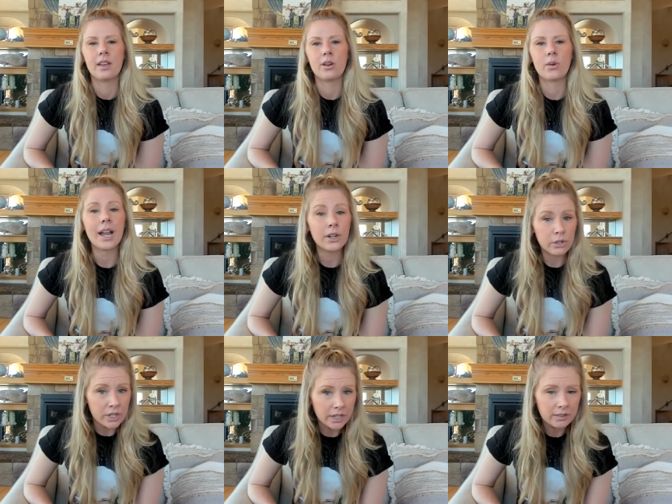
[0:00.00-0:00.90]
or
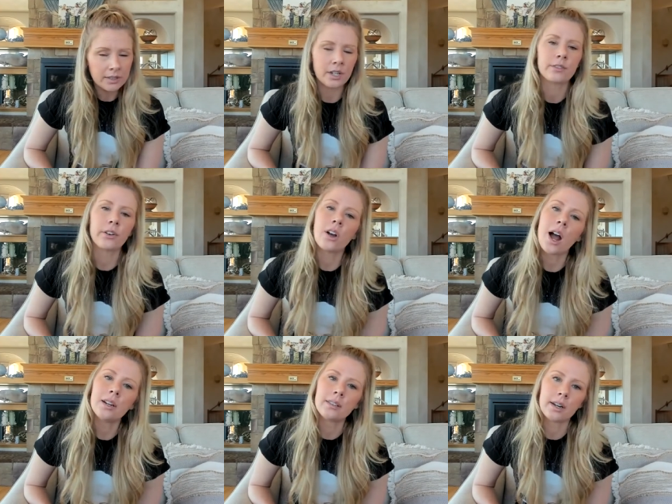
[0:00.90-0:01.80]
energy that has
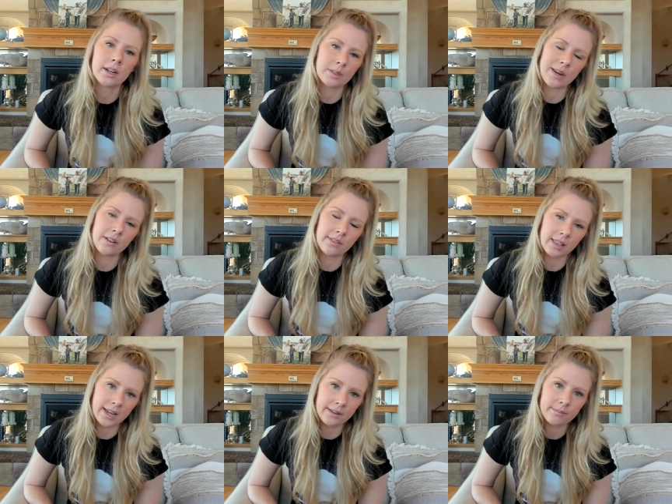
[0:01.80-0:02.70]
forgotten that it is made of the
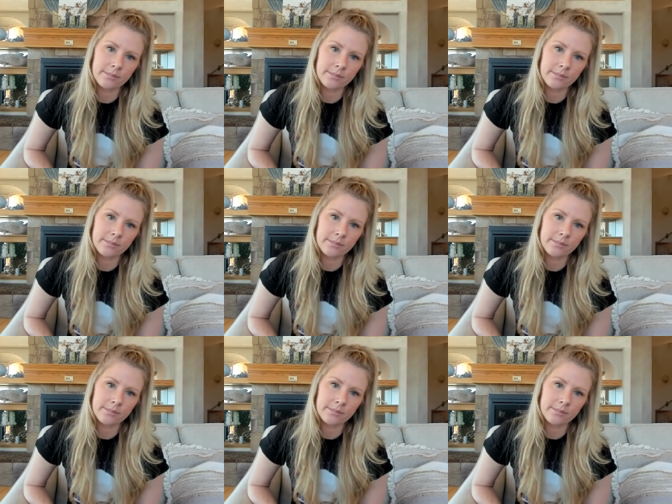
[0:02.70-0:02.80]
light.